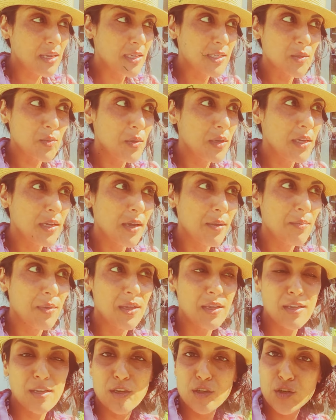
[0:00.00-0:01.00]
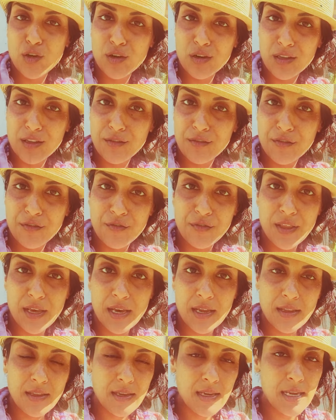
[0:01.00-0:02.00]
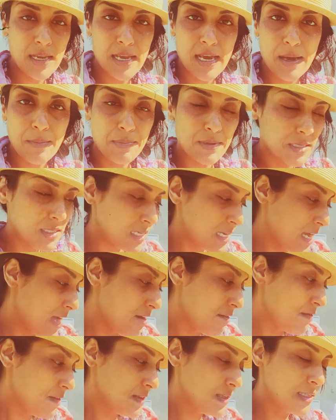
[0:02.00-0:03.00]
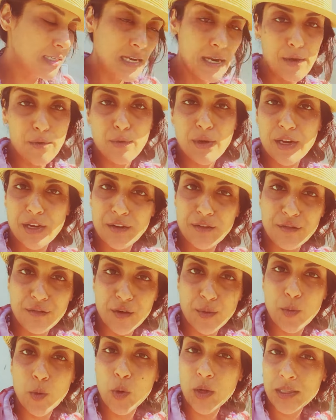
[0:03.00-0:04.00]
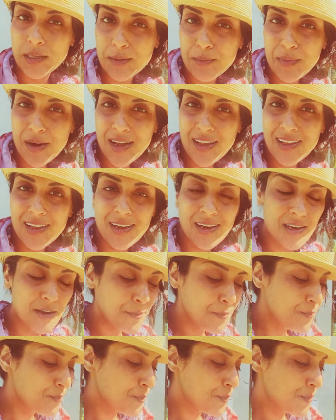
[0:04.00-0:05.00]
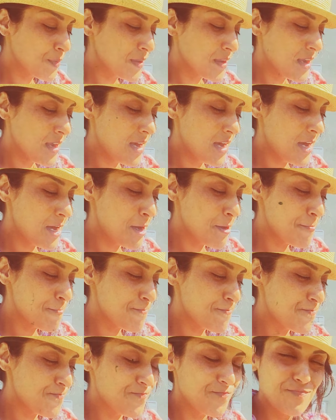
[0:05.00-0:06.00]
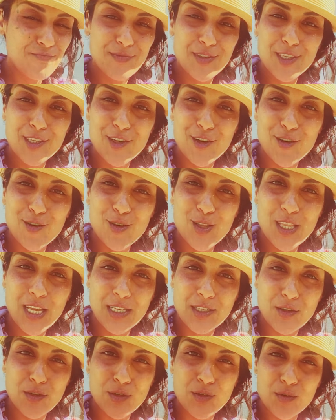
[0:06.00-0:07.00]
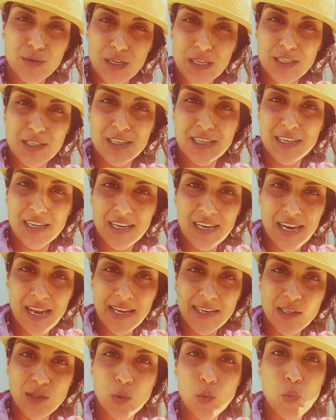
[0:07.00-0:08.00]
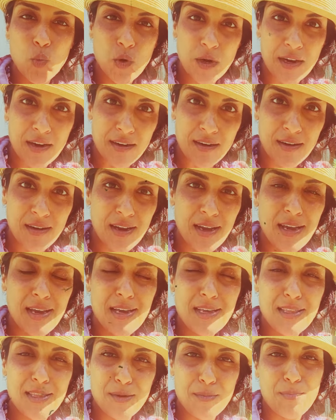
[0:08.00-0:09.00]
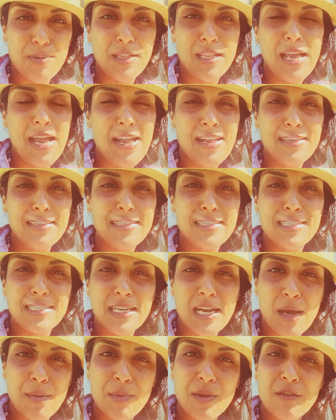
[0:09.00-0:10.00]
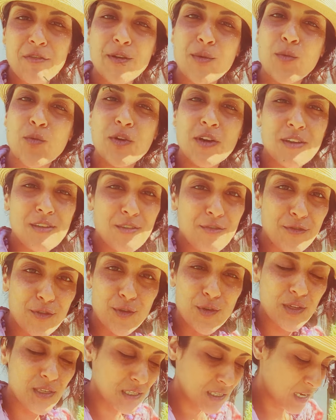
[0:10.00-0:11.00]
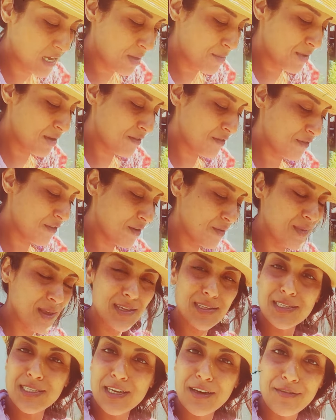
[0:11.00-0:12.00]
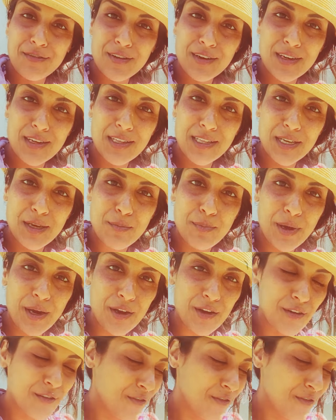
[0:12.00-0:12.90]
Next week I might get a chocolate that he happens to have that's now ready from Guatemala. Um, so that's also nice to connect to where the plant is coming from, where the food is coming from. That's definitely a part